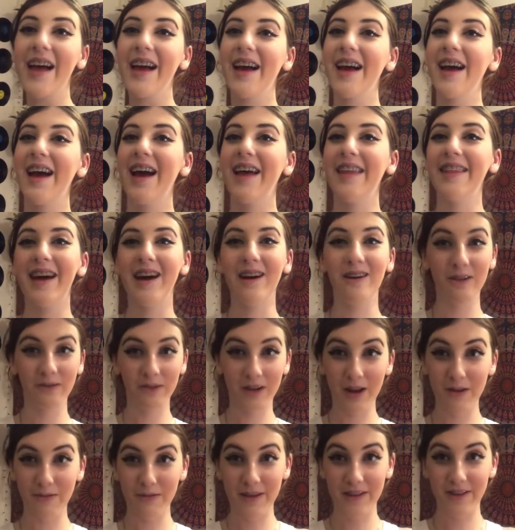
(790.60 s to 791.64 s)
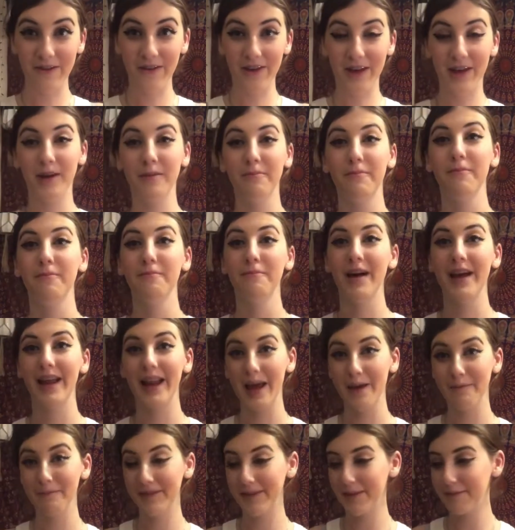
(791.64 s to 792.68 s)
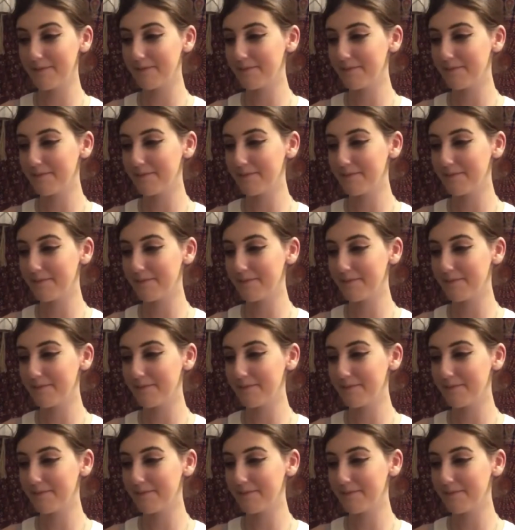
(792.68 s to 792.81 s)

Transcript: And now I'm going to be doing my lips.